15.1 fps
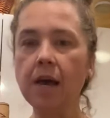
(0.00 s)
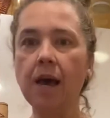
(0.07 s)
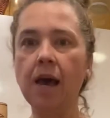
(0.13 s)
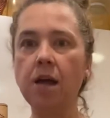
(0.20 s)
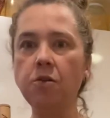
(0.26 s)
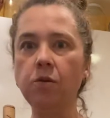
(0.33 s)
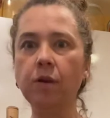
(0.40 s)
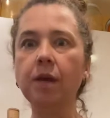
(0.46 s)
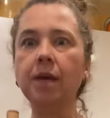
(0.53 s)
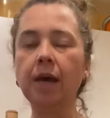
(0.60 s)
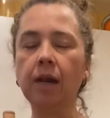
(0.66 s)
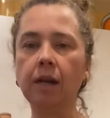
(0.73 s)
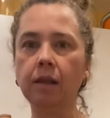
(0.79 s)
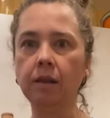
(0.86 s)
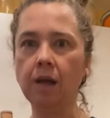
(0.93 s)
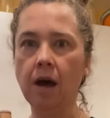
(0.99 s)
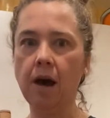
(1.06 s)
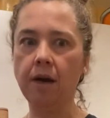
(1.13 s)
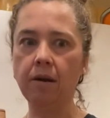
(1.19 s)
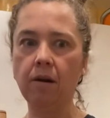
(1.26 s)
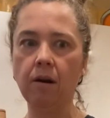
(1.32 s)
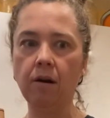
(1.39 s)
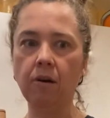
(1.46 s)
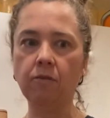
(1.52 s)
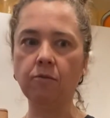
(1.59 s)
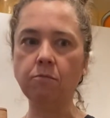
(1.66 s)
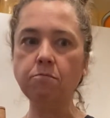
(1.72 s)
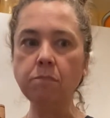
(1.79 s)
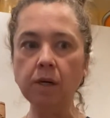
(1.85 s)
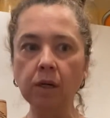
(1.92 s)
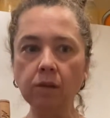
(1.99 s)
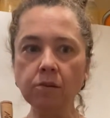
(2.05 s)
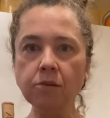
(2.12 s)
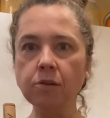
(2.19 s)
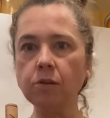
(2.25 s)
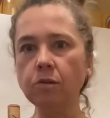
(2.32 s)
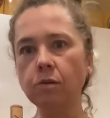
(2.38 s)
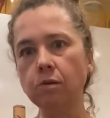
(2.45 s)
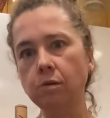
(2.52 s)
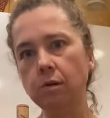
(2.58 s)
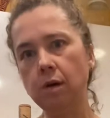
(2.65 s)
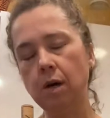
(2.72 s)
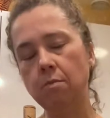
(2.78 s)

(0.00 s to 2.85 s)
and you can get a lot of mildew,